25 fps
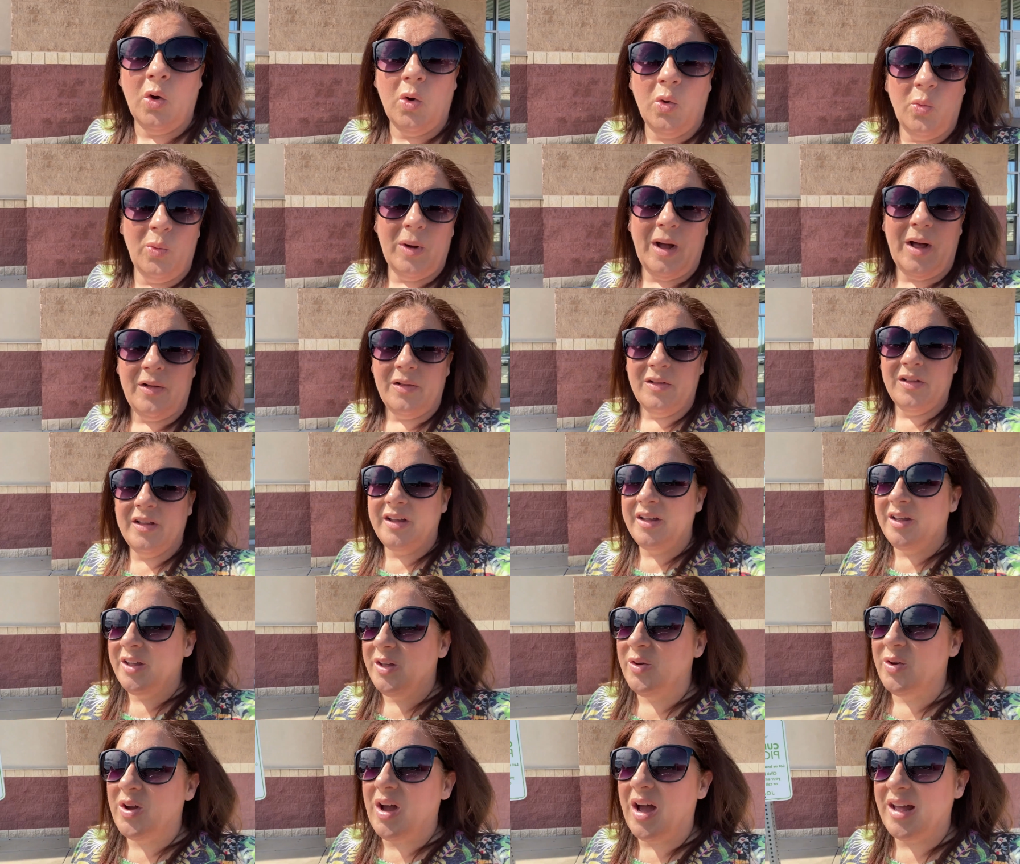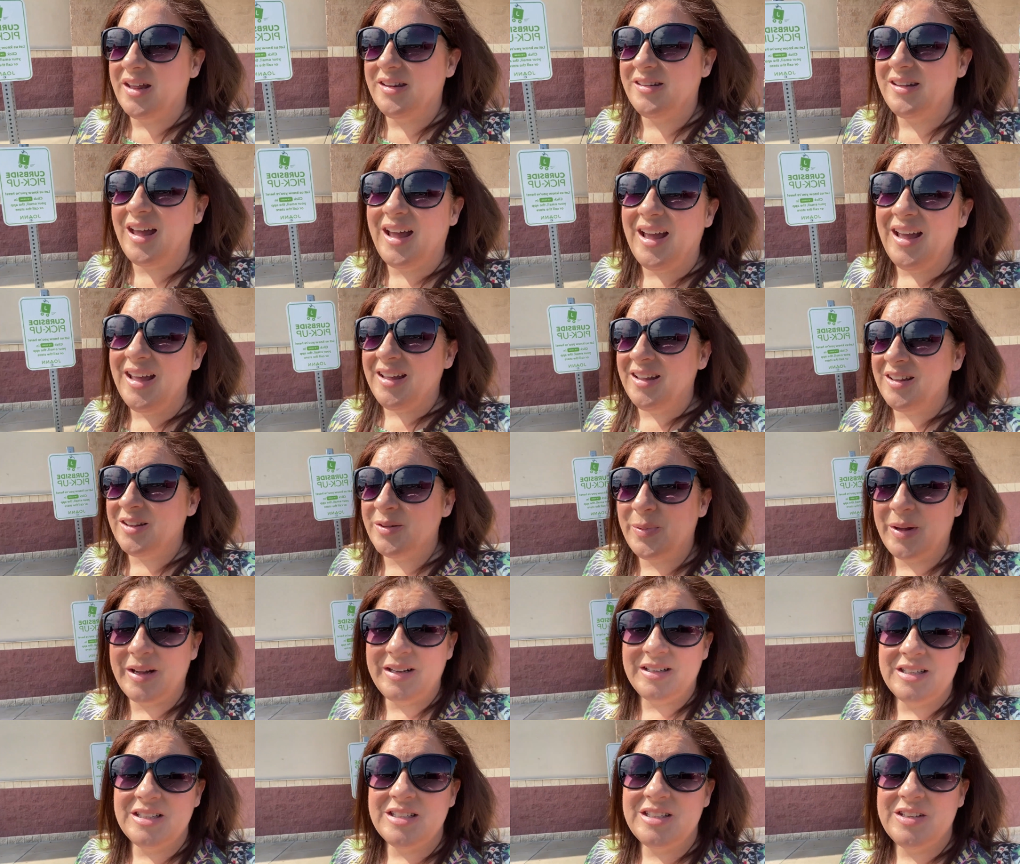Well, you guys, I
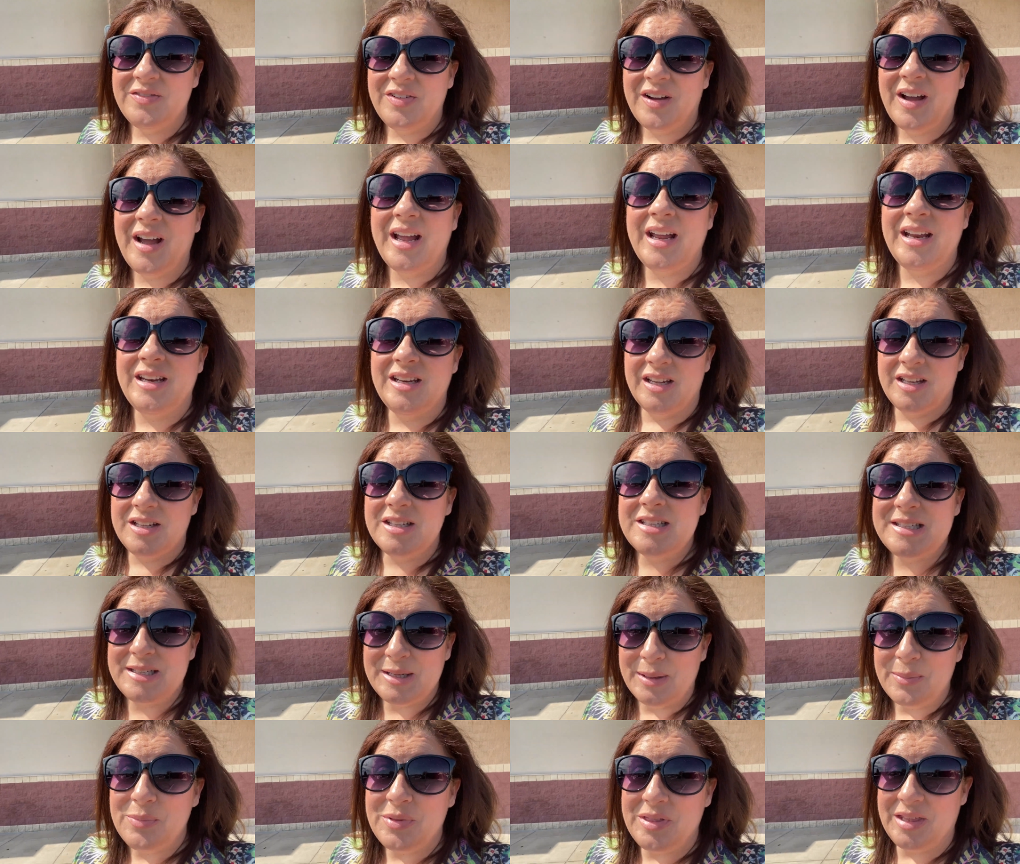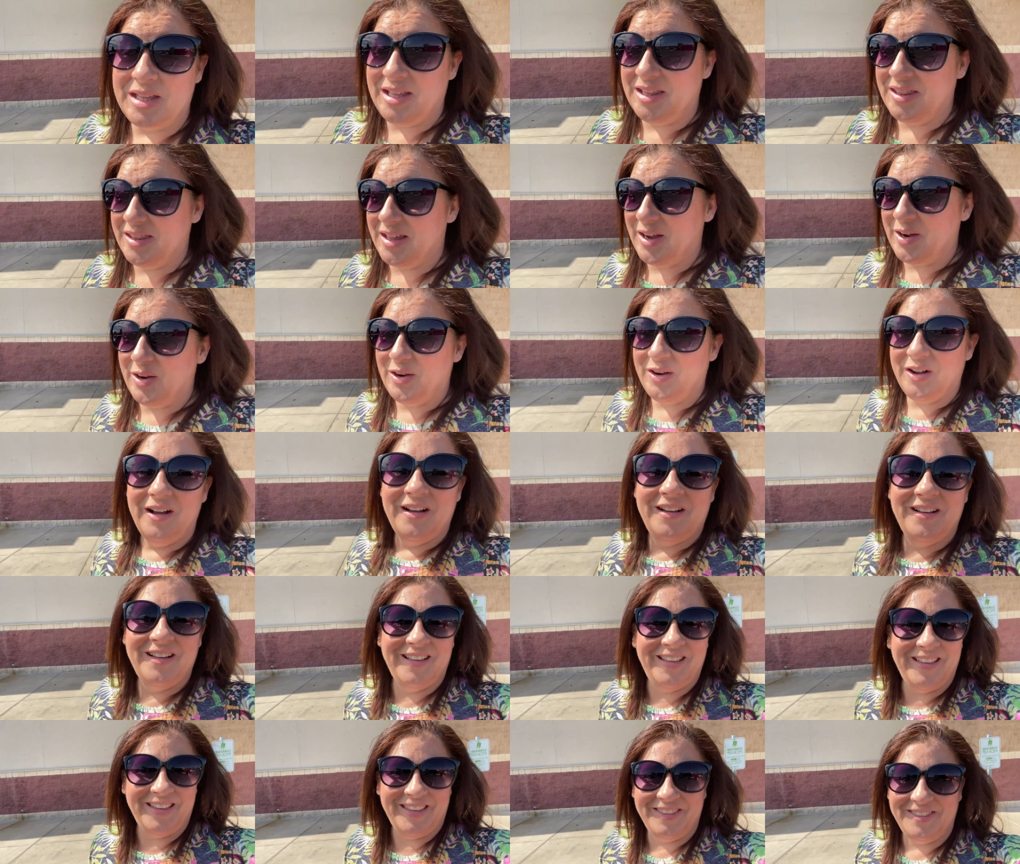expected to find something there,
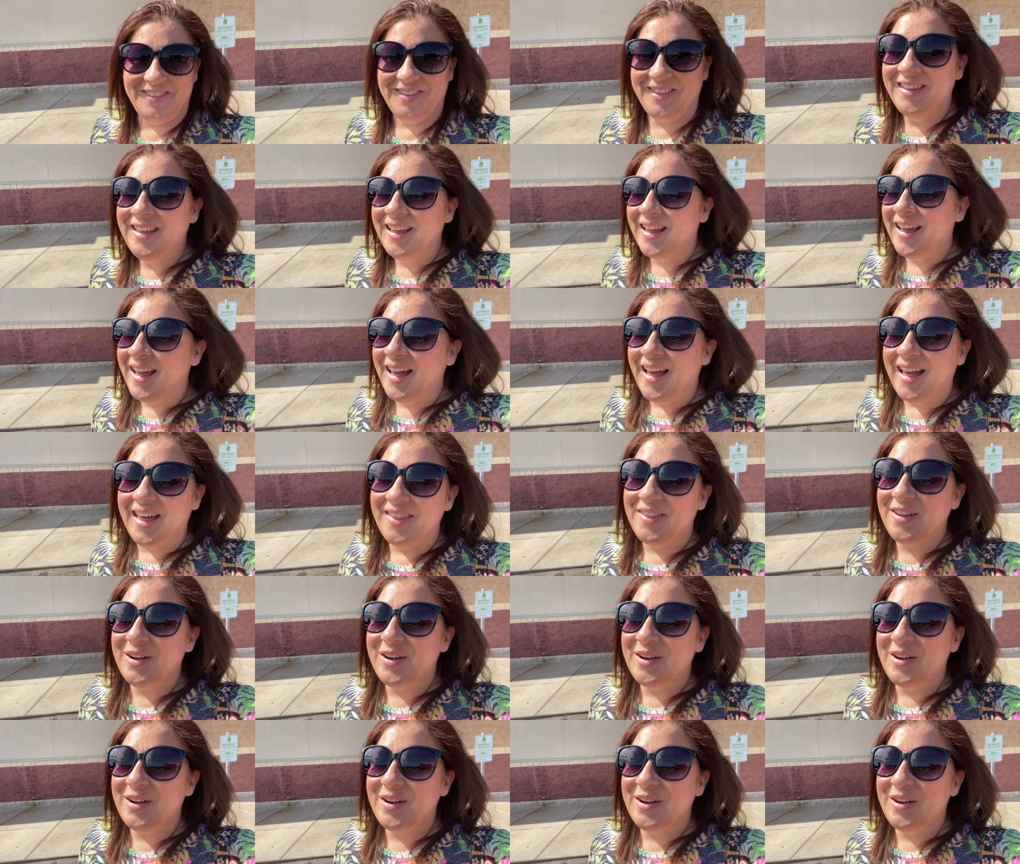and